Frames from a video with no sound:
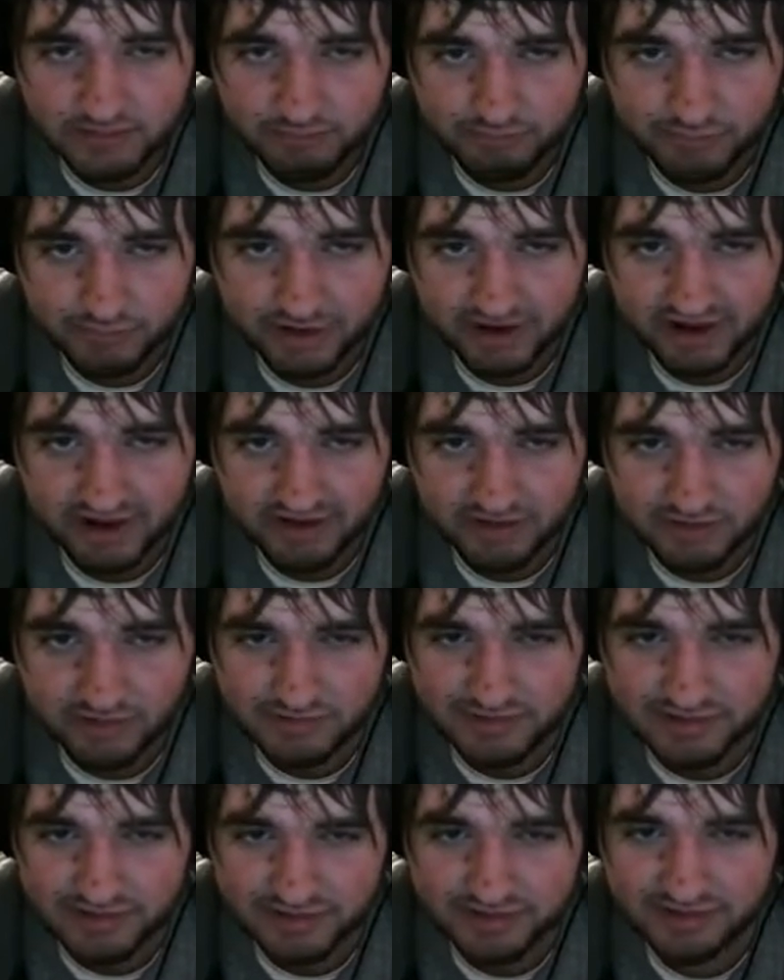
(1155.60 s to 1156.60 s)
But I don't
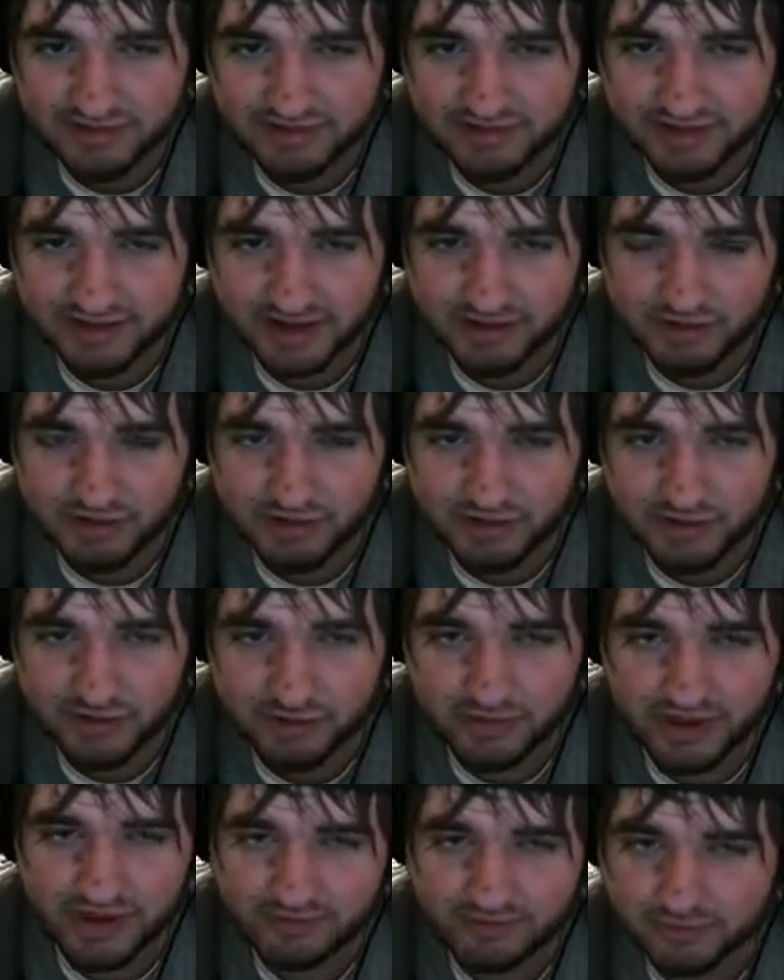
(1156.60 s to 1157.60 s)

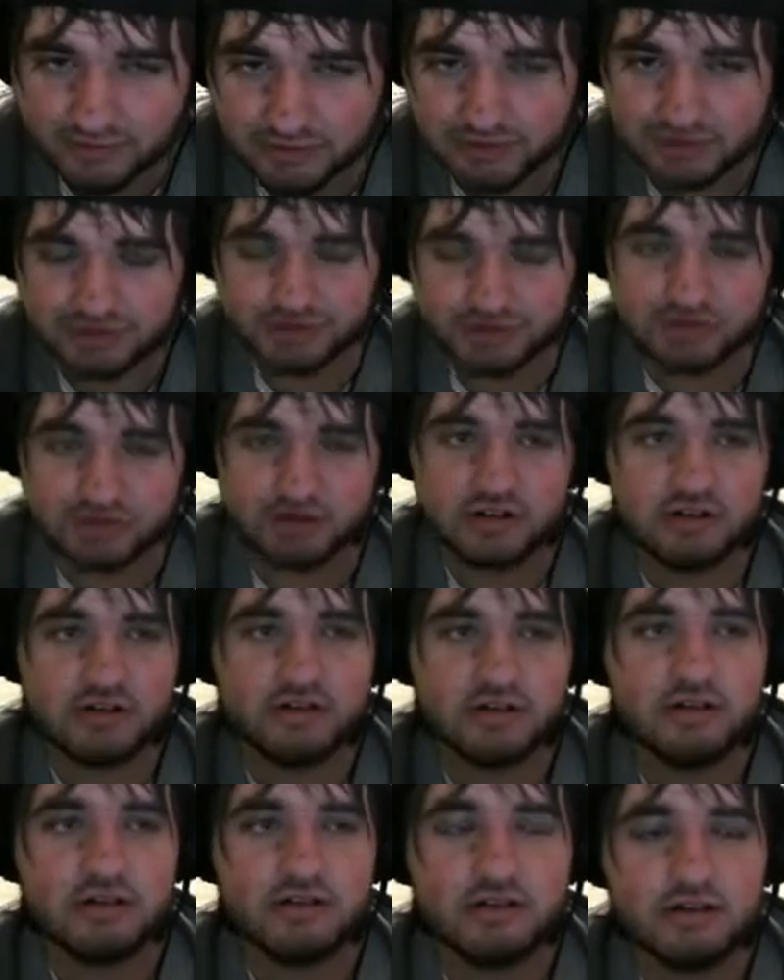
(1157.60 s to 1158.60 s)
know that for sure.
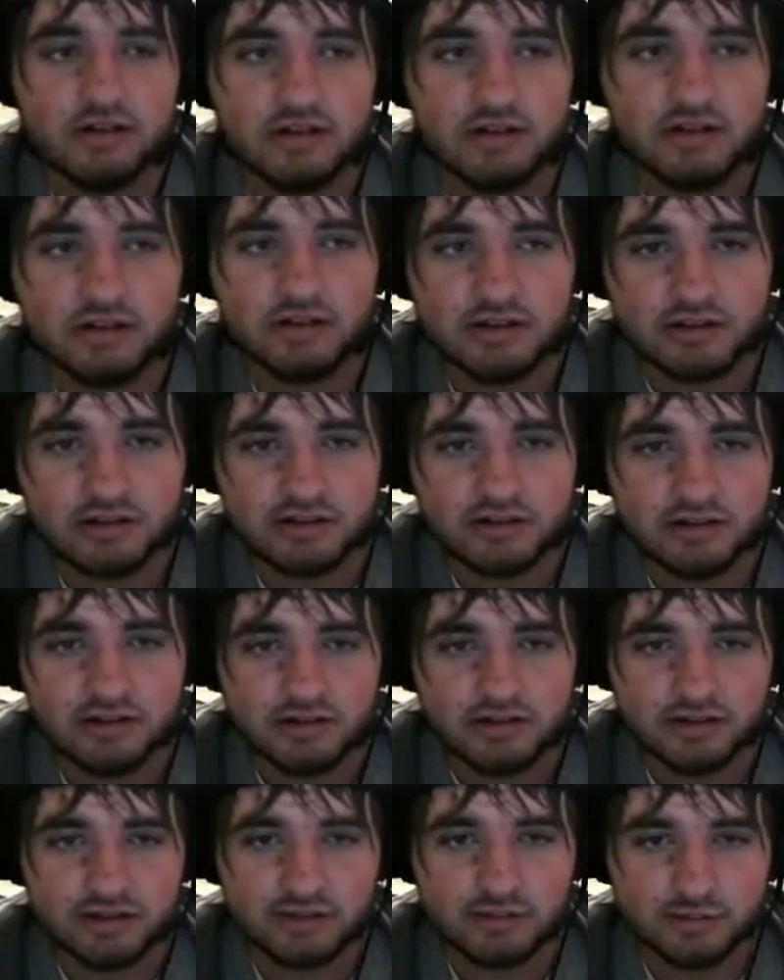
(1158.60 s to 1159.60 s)

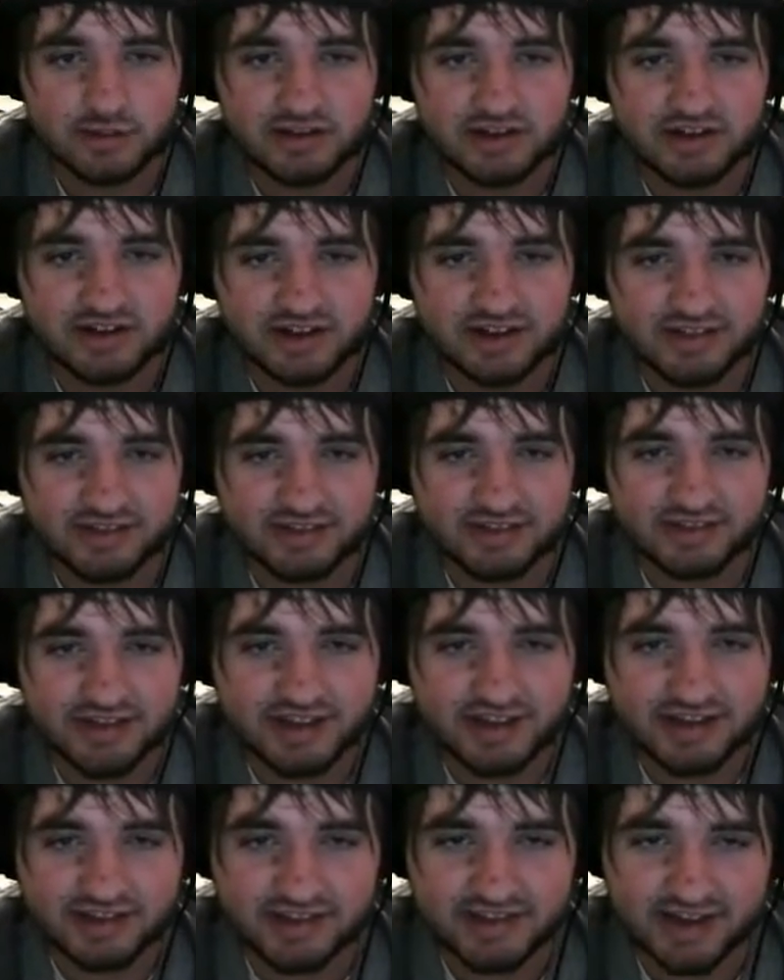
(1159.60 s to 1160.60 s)
The reason I
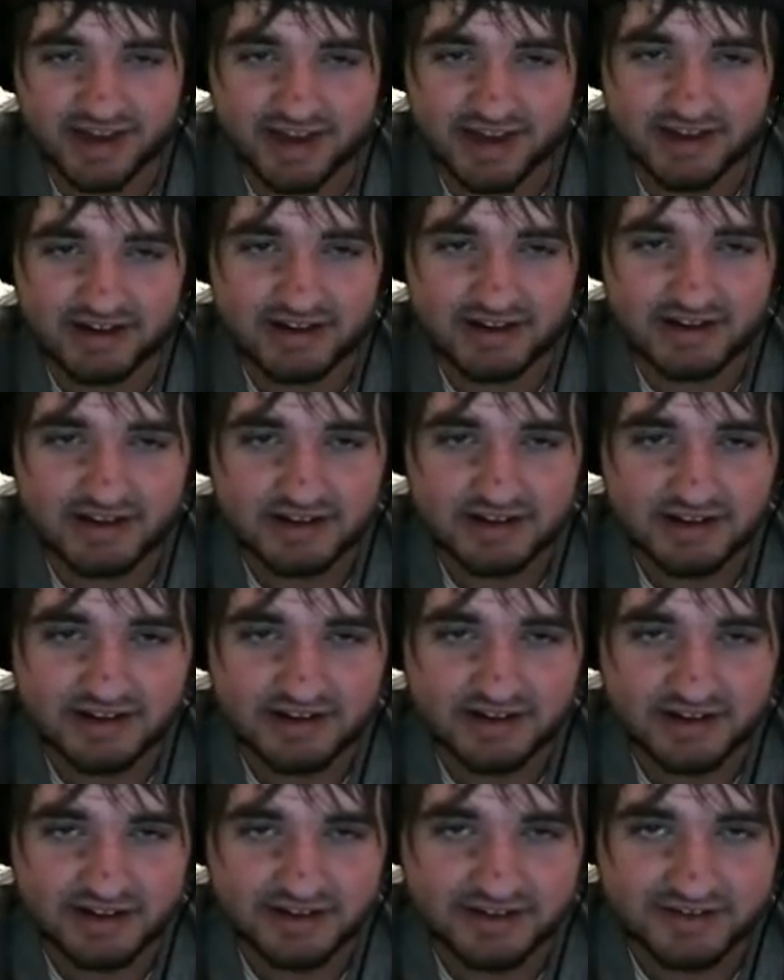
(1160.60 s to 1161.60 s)
think that
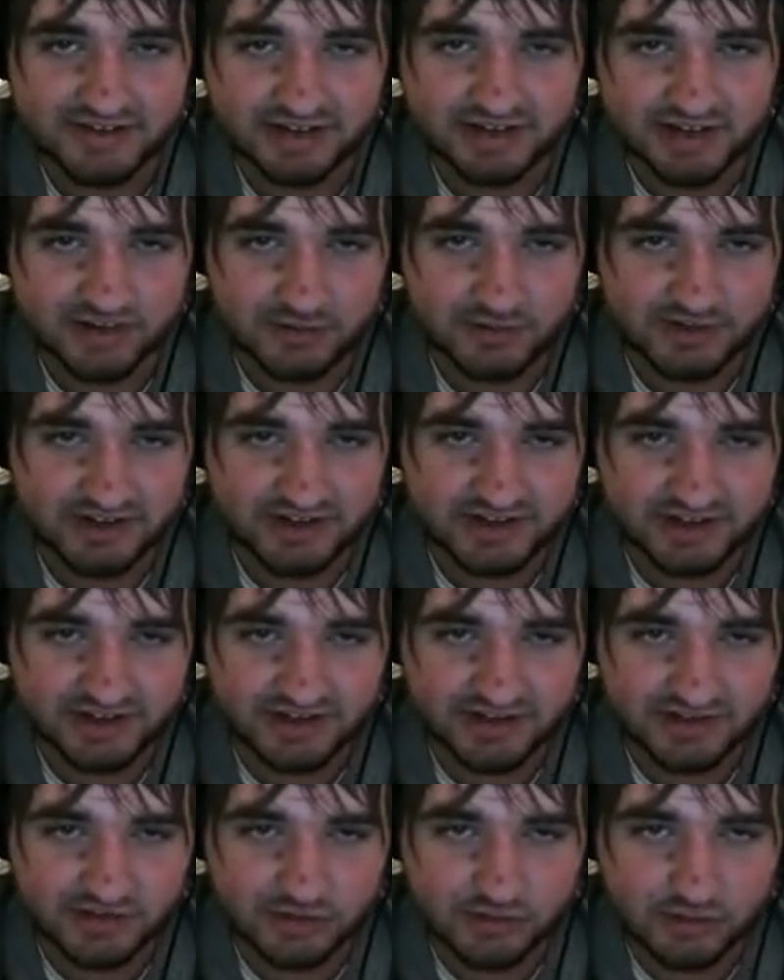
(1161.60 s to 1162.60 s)
is that twisting
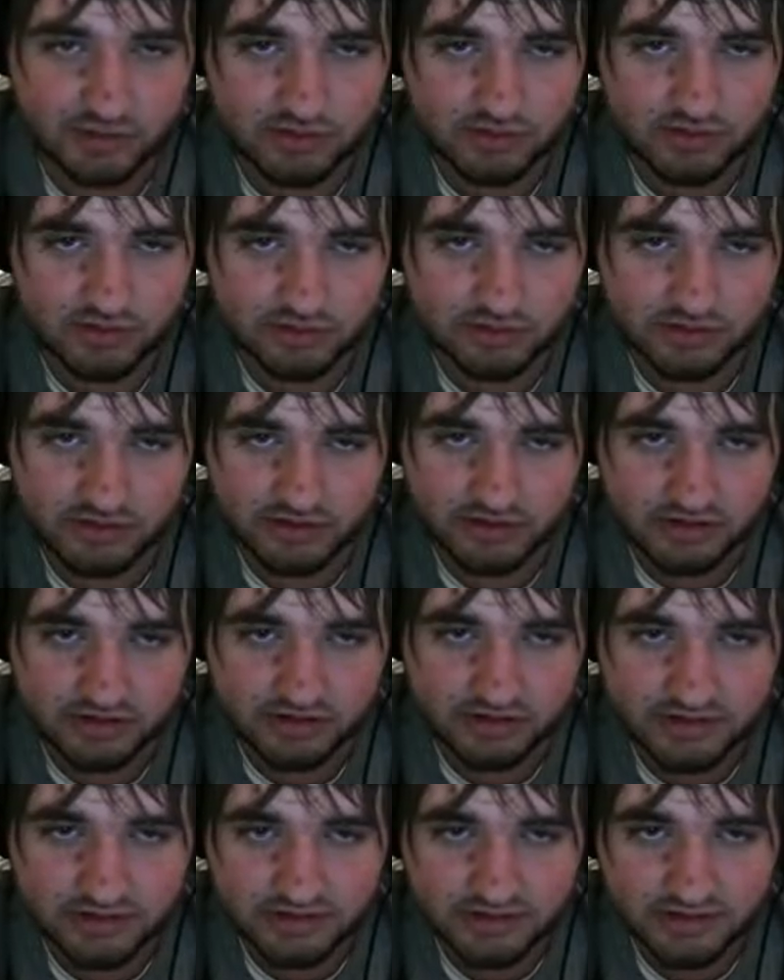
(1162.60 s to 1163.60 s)
this corridor
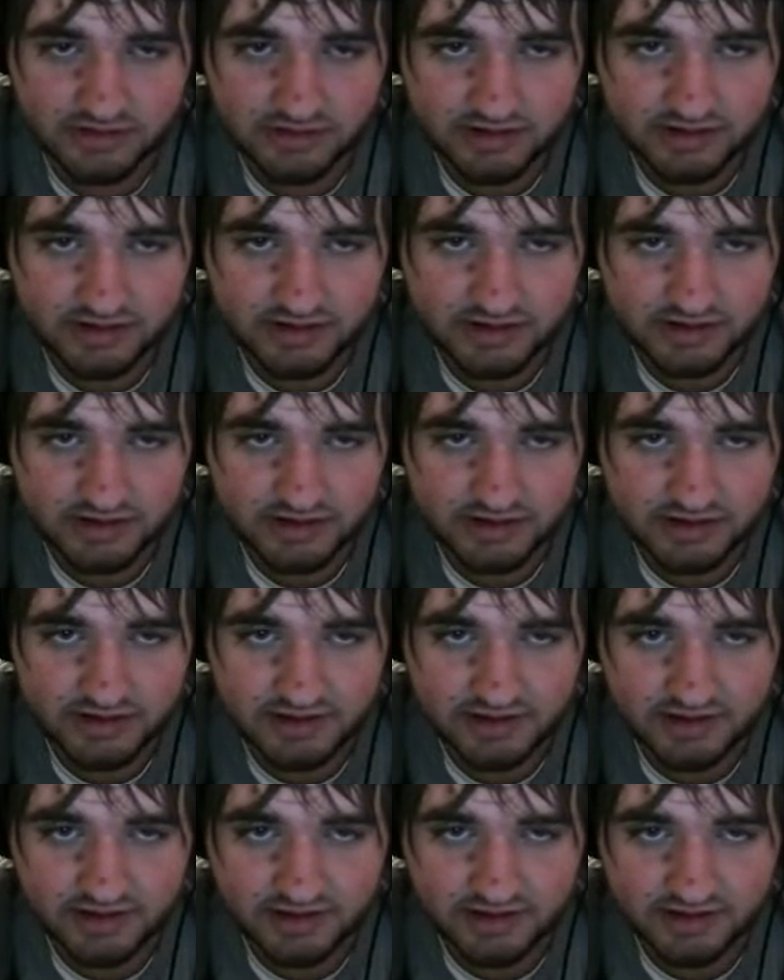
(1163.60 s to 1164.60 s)

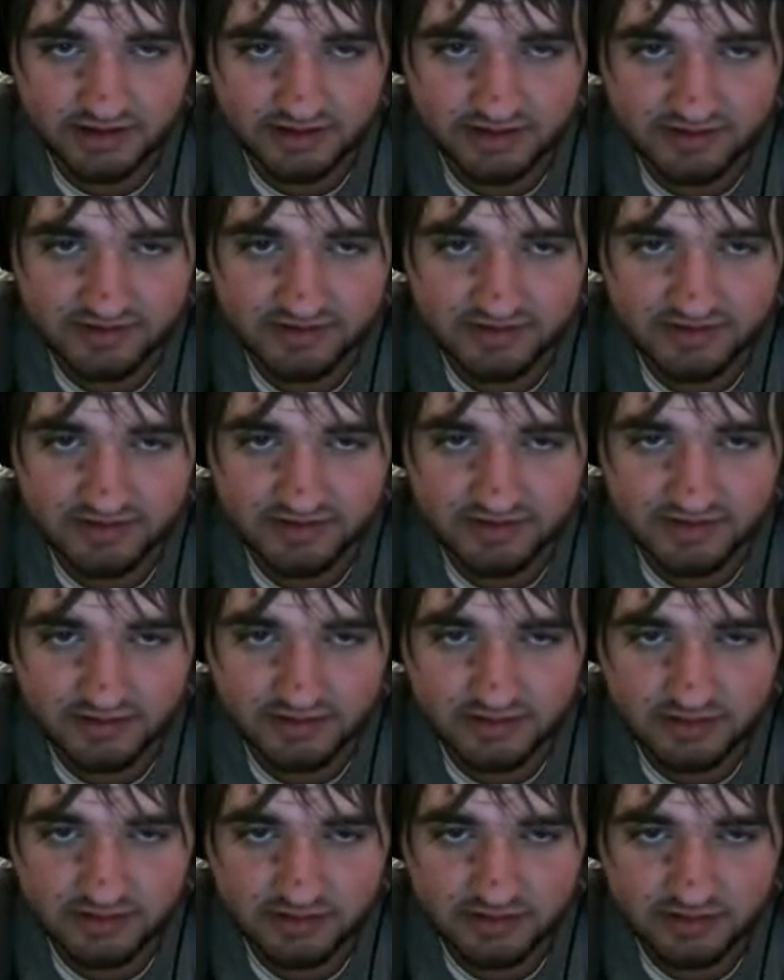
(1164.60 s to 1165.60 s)
is
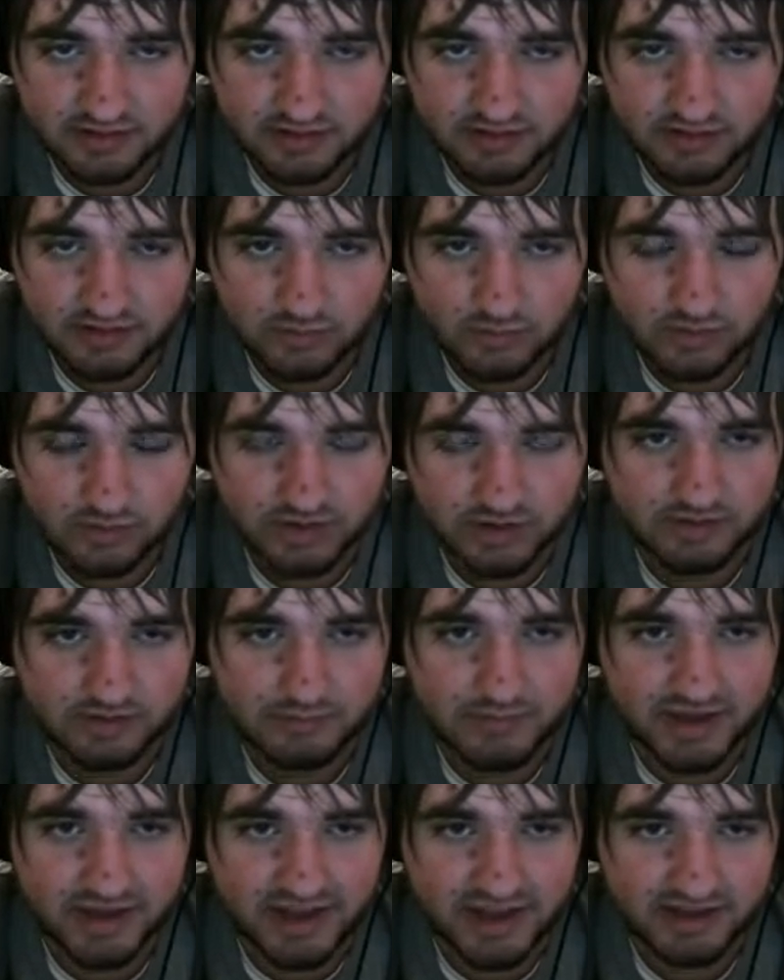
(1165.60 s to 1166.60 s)
one of the
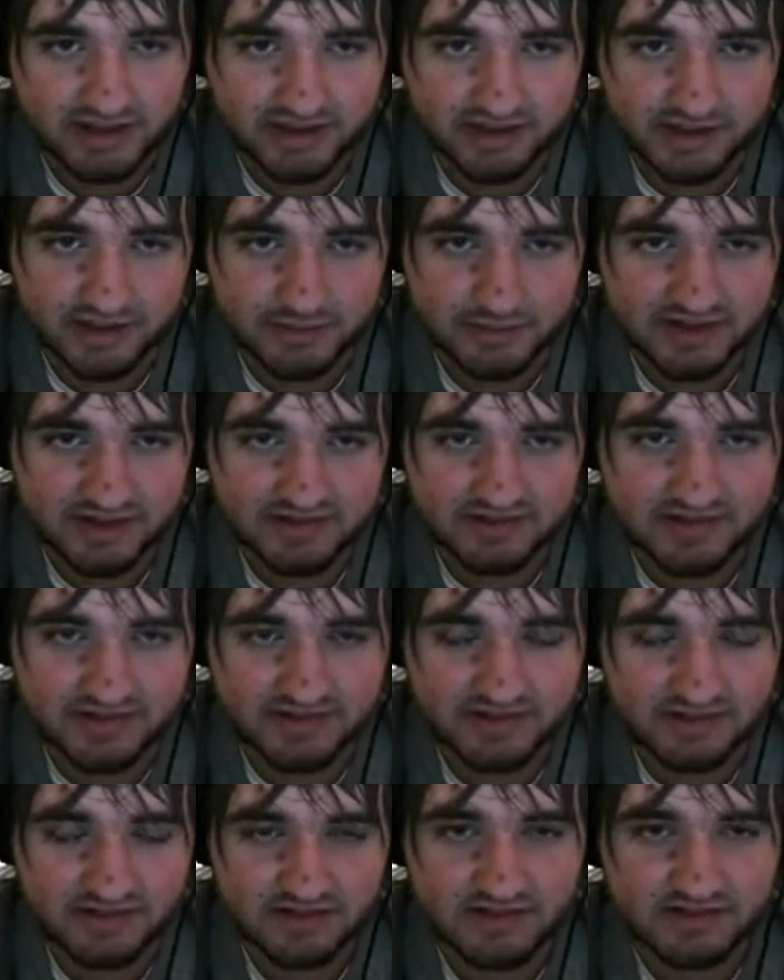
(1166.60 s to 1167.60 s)
main
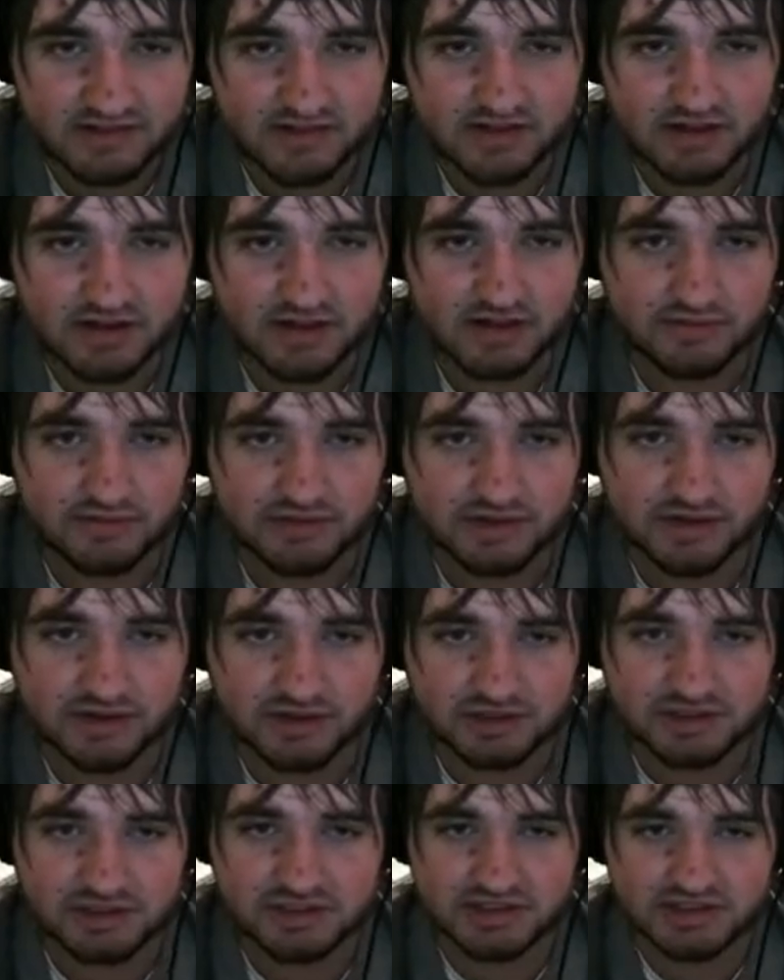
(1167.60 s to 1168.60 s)
gimmicks of the
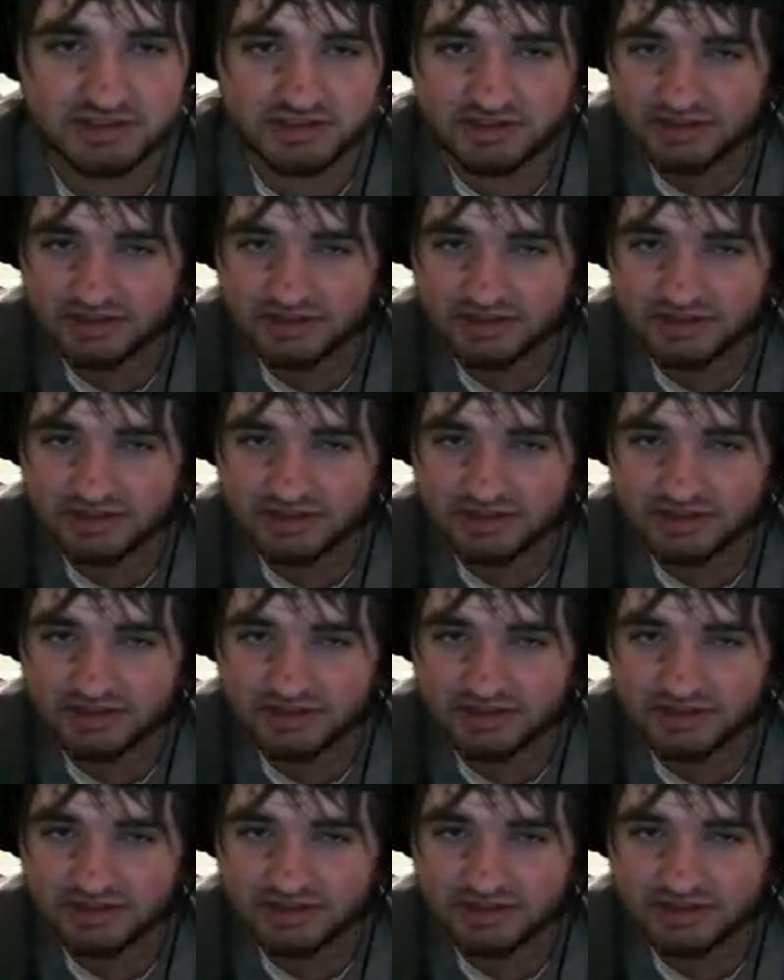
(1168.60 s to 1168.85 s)
dungeon.